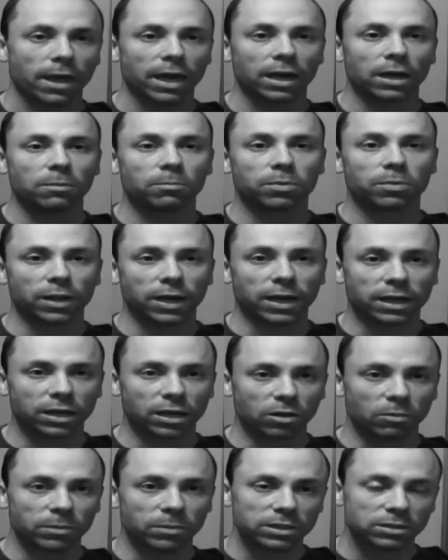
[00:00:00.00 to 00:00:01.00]
and had
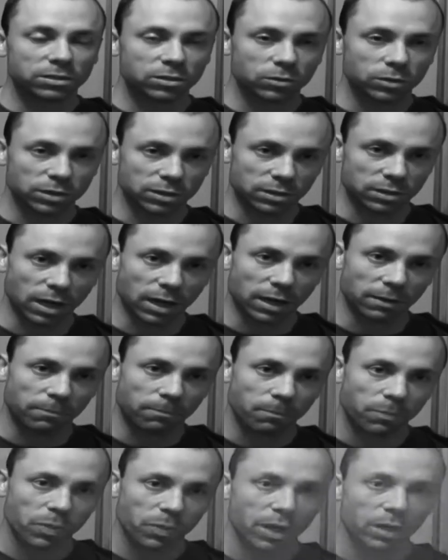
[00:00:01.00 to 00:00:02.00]
planned to commit suicide.